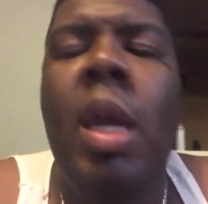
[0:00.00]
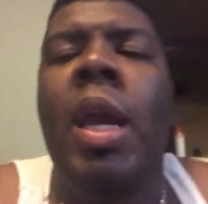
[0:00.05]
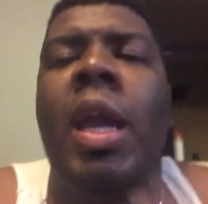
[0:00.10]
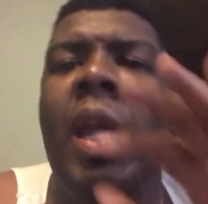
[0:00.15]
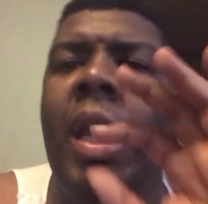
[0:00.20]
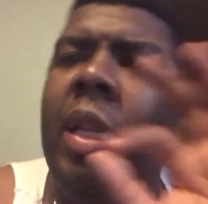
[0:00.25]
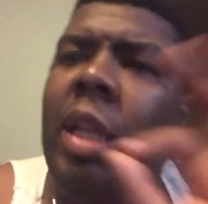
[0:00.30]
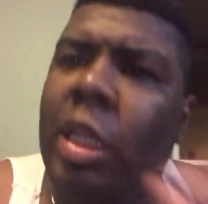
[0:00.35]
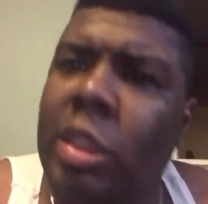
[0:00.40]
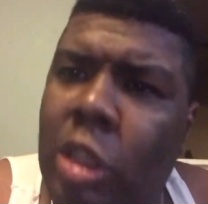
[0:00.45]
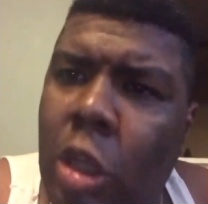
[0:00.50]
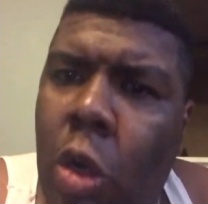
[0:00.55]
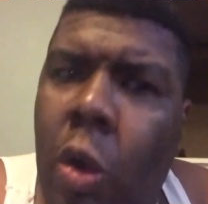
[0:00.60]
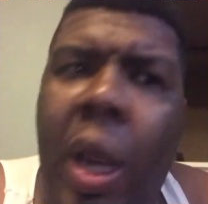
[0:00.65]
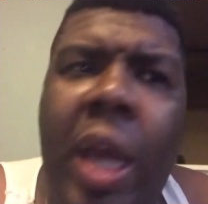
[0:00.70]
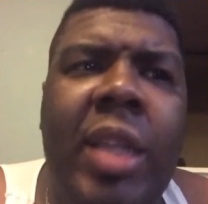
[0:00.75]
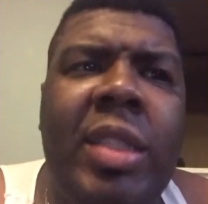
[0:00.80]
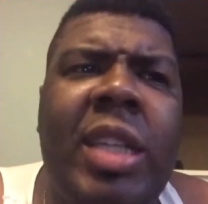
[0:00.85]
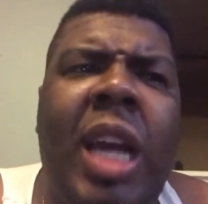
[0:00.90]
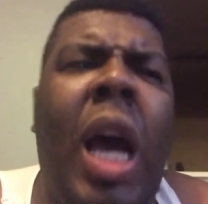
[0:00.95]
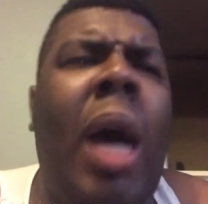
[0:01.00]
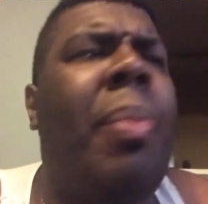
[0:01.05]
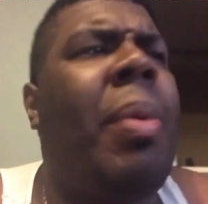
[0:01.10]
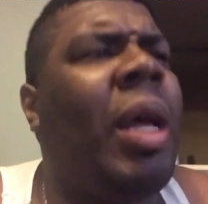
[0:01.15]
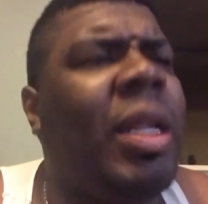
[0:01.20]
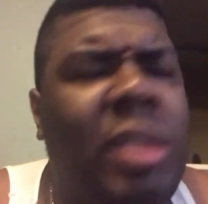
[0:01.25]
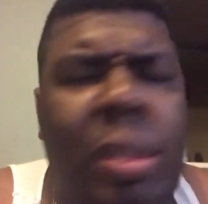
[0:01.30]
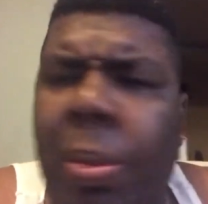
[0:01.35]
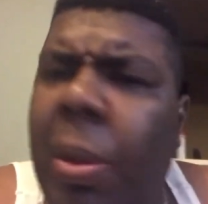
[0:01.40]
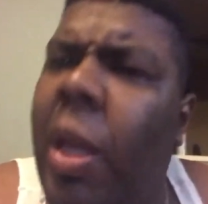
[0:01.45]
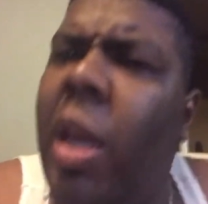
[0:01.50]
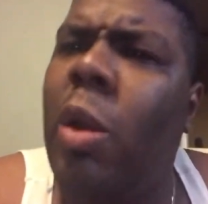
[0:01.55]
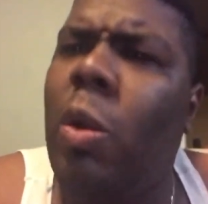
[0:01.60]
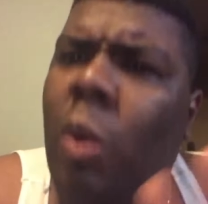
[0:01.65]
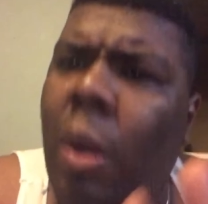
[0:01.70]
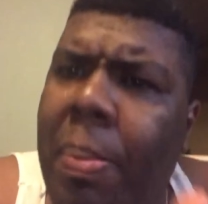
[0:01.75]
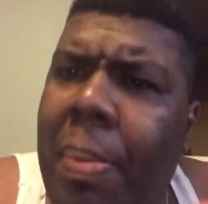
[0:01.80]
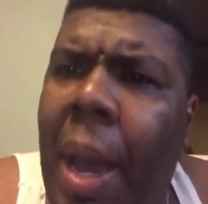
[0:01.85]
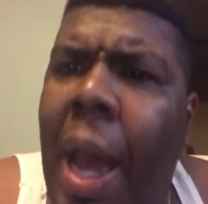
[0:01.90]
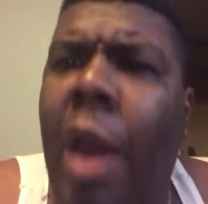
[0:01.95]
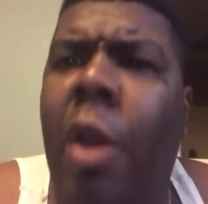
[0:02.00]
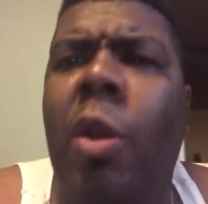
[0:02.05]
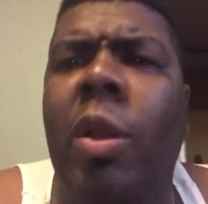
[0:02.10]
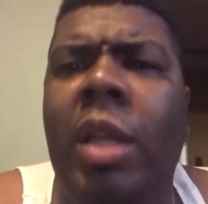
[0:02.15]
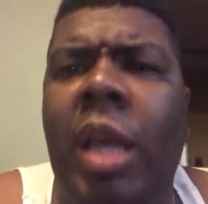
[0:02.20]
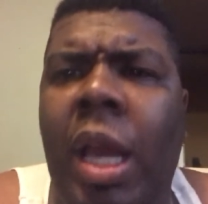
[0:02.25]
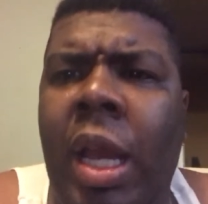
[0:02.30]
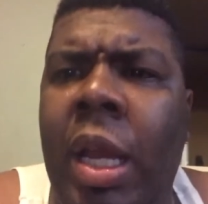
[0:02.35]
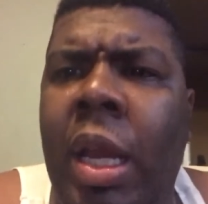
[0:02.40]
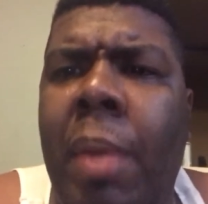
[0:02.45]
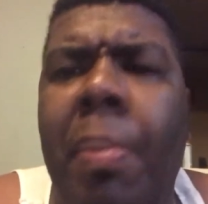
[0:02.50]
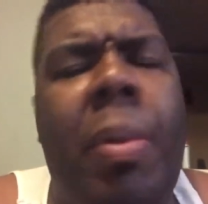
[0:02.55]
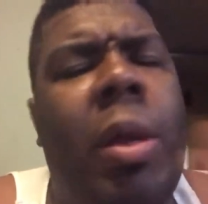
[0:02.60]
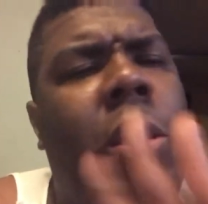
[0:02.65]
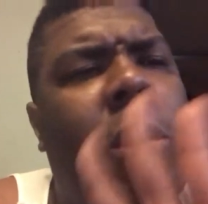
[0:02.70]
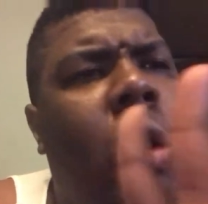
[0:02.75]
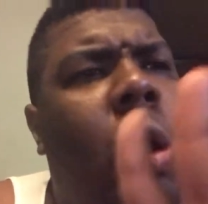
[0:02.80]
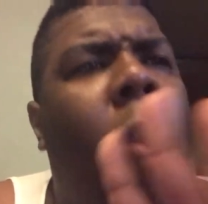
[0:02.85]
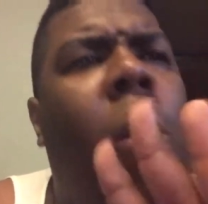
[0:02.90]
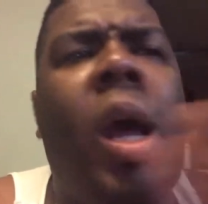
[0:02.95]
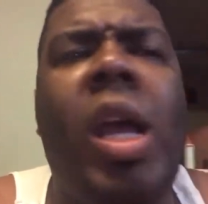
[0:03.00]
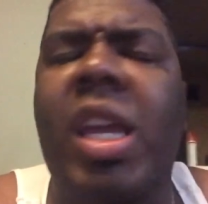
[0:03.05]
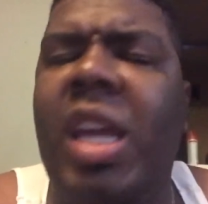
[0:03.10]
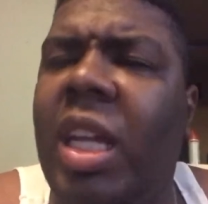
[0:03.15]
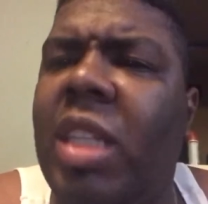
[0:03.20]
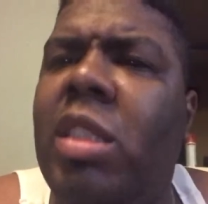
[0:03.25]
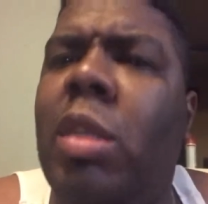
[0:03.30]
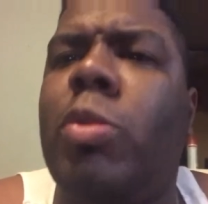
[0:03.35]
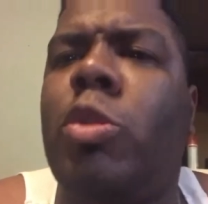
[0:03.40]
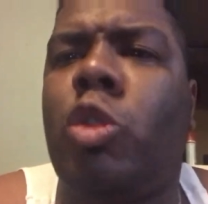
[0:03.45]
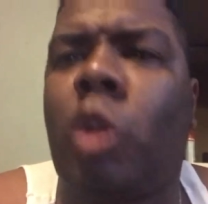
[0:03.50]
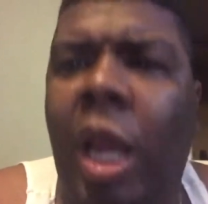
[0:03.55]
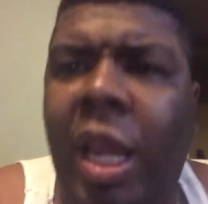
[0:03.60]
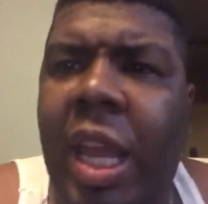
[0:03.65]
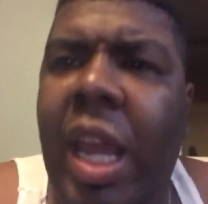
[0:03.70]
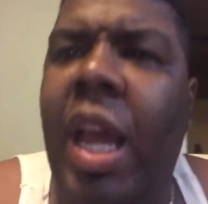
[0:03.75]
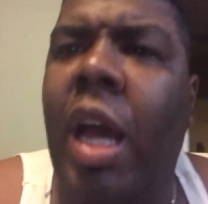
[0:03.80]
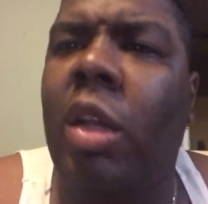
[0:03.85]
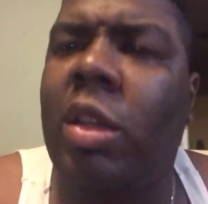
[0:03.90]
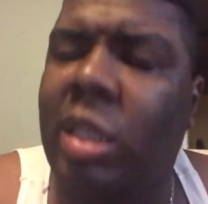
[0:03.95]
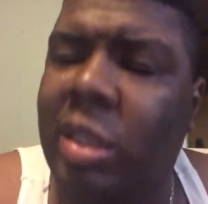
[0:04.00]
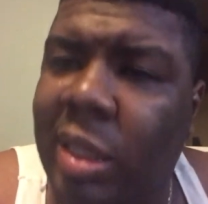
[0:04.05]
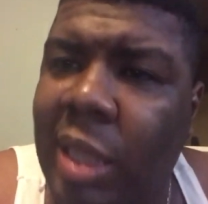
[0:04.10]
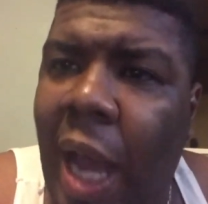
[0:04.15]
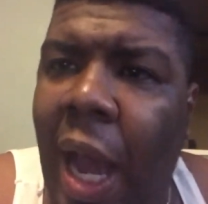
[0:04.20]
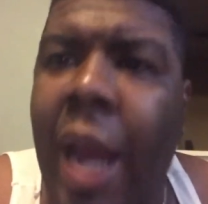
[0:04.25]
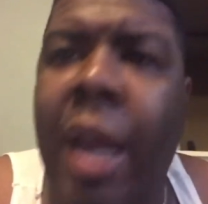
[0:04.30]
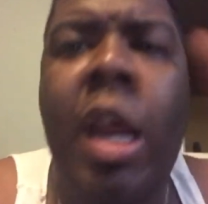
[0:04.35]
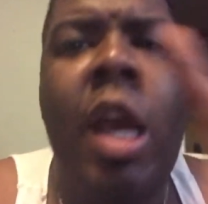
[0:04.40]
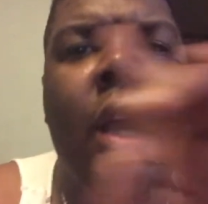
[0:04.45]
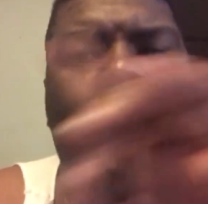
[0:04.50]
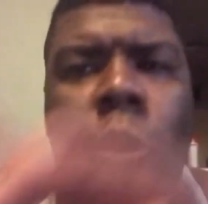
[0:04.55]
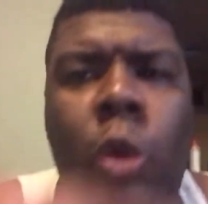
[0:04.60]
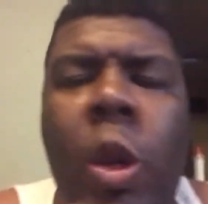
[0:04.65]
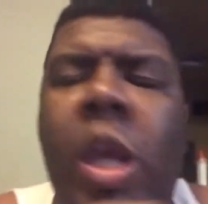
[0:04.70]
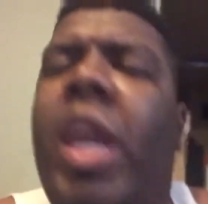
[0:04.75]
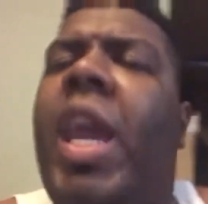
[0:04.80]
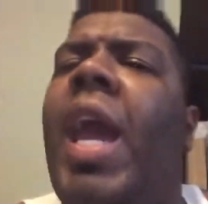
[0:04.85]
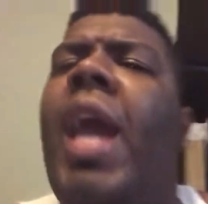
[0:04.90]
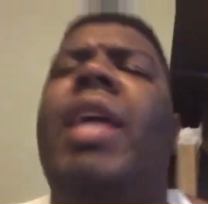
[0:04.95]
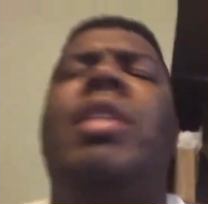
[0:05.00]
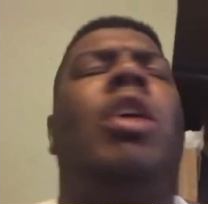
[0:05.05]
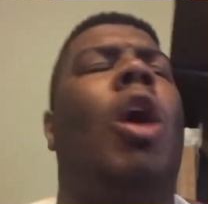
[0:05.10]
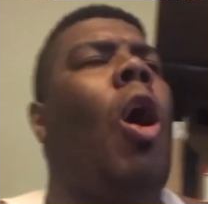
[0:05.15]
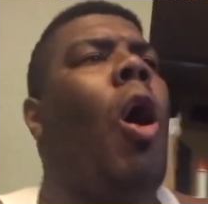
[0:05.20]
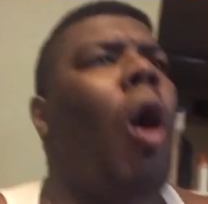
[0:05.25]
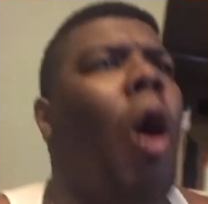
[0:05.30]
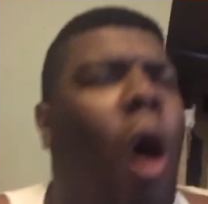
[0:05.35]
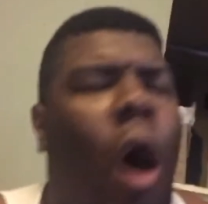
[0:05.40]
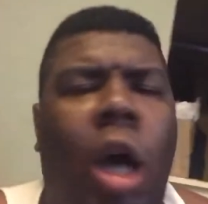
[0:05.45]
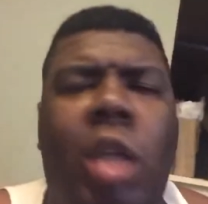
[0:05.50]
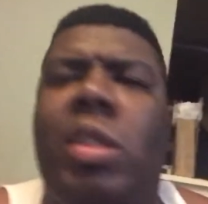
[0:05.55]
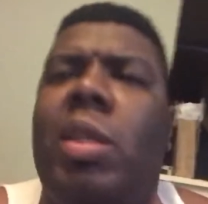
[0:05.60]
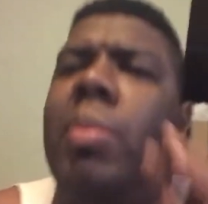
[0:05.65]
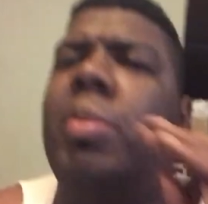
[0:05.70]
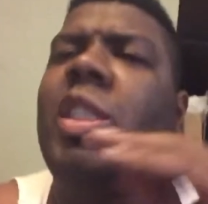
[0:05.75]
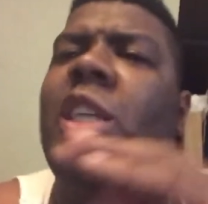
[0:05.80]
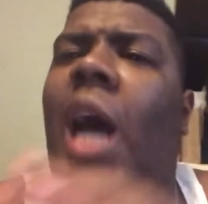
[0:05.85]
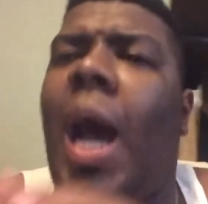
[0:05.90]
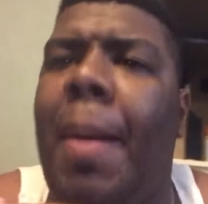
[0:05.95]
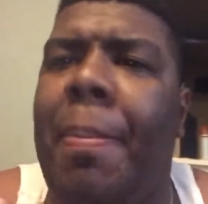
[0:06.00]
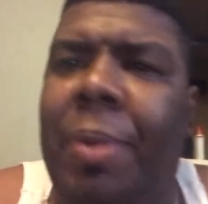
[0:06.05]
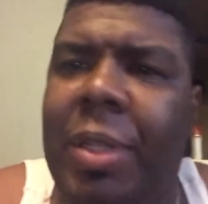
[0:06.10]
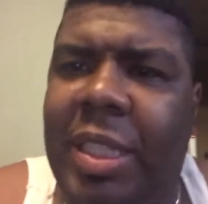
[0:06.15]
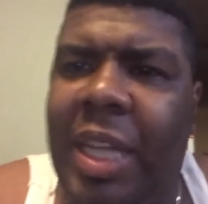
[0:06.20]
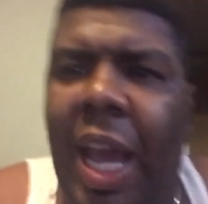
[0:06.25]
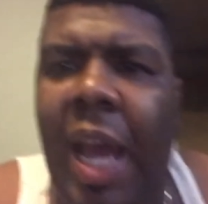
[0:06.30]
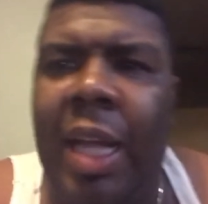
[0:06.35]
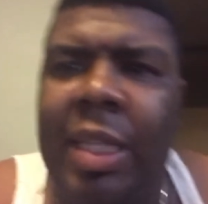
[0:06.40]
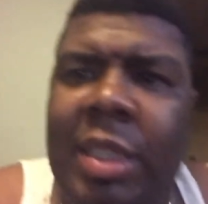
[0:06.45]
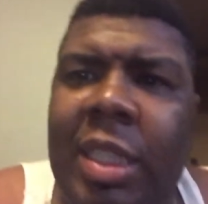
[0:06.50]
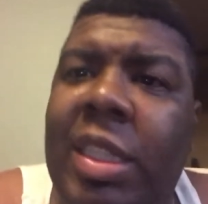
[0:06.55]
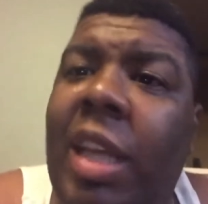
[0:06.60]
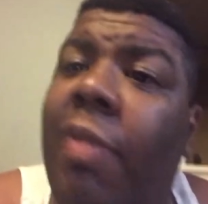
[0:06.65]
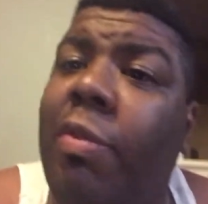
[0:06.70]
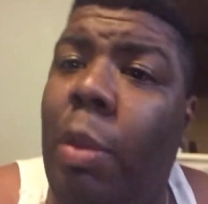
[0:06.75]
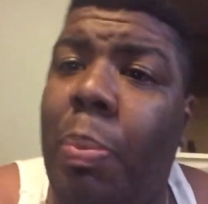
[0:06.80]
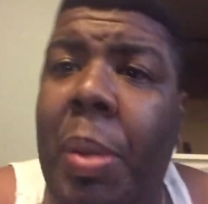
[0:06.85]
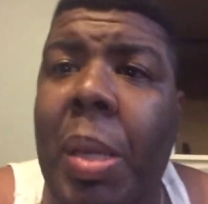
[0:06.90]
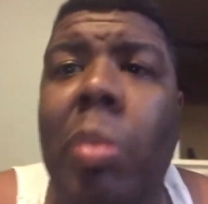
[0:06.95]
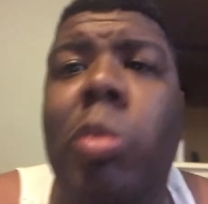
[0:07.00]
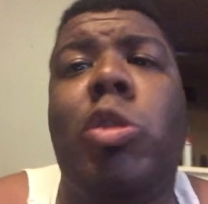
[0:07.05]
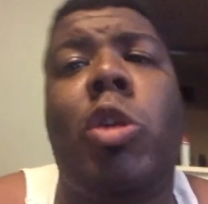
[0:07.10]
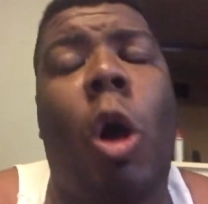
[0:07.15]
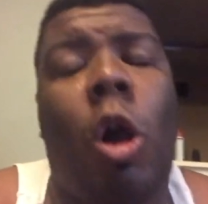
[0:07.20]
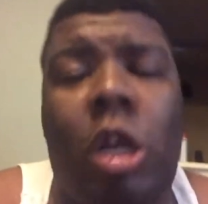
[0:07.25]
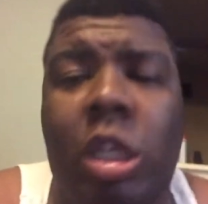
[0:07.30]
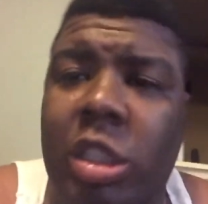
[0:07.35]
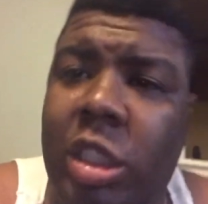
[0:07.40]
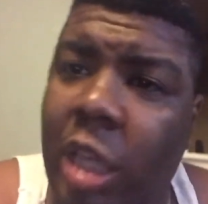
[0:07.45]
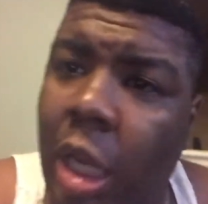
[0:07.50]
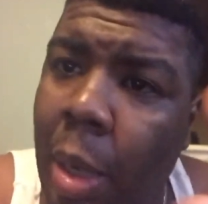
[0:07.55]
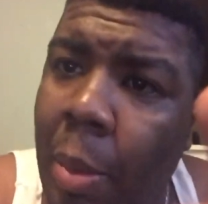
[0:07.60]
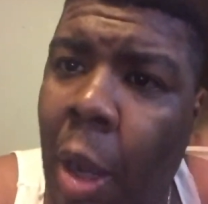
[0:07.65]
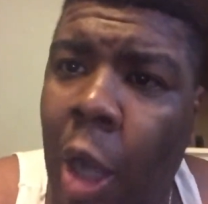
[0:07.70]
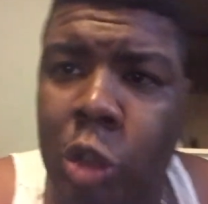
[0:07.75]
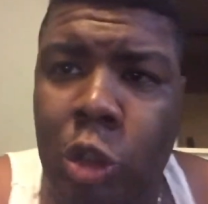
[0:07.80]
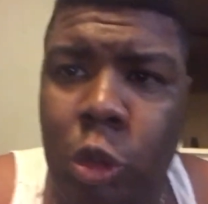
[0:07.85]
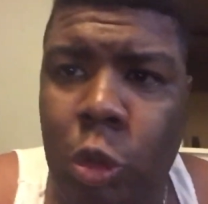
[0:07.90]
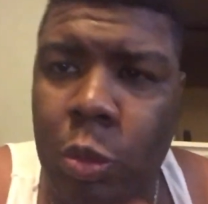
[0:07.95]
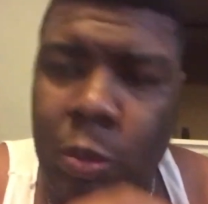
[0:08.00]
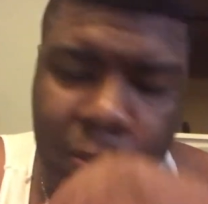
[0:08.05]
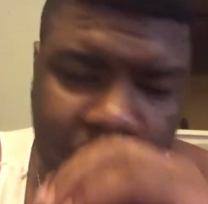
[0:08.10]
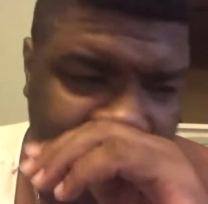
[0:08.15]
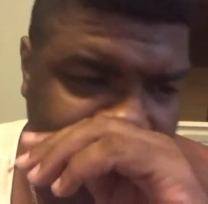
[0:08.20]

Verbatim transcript: He does a great job. Ends up hitting one batter in the inning, but you know what? He ends up striking out the side. Three Ks. Awesome job, Betances, after people talking shit about you.